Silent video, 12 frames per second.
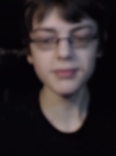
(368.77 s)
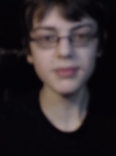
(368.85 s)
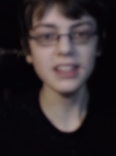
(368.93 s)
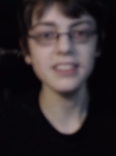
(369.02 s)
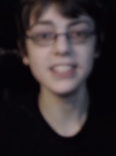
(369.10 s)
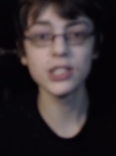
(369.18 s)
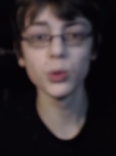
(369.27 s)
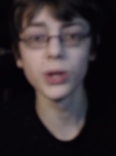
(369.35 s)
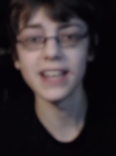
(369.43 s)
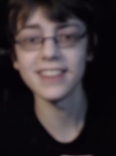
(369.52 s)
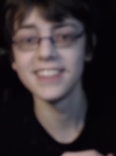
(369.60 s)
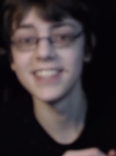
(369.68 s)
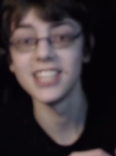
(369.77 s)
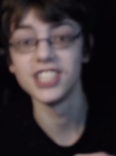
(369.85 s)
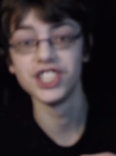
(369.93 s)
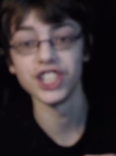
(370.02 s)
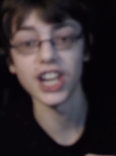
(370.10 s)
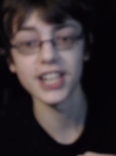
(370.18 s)
This one had an
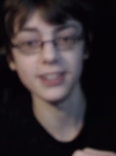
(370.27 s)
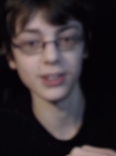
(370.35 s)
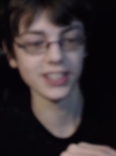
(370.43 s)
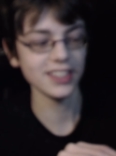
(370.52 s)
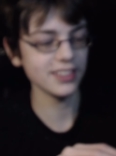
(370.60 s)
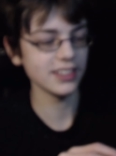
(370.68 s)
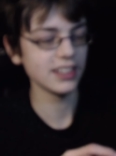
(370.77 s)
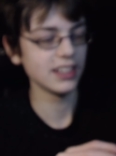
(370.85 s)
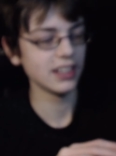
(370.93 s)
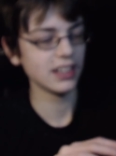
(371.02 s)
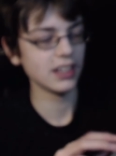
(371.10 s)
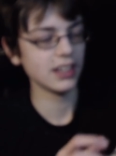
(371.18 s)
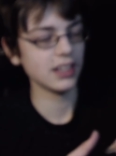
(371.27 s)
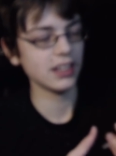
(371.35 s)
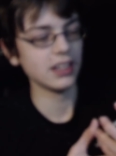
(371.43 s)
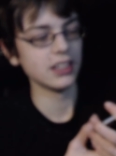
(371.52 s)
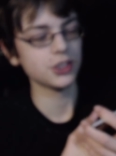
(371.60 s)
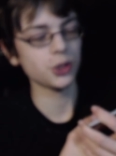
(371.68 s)
Johnny on it.
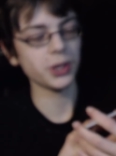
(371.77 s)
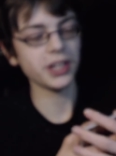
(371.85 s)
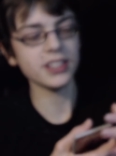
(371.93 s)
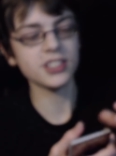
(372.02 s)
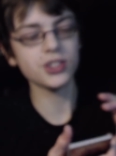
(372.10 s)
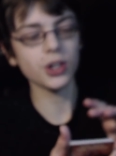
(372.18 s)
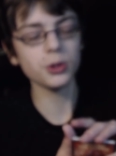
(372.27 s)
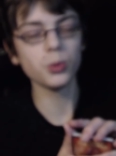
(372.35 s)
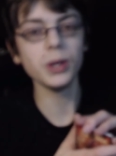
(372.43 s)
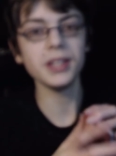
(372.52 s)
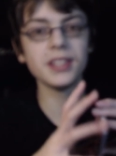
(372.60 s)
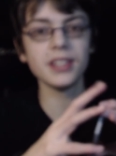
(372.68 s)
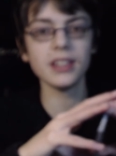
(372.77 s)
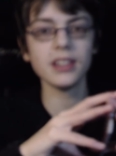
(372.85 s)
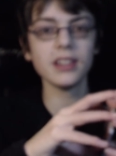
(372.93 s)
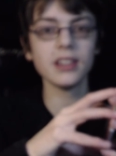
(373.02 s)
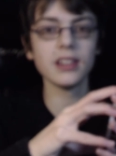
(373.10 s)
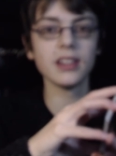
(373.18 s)
So we're gonna start with,
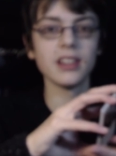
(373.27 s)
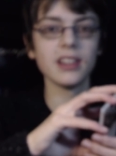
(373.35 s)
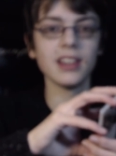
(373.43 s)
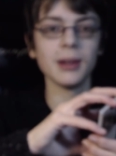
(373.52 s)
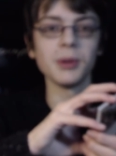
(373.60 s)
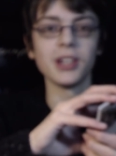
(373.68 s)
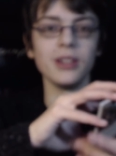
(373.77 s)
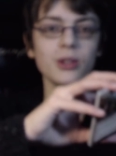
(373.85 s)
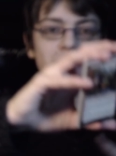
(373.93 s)
I'm gonna use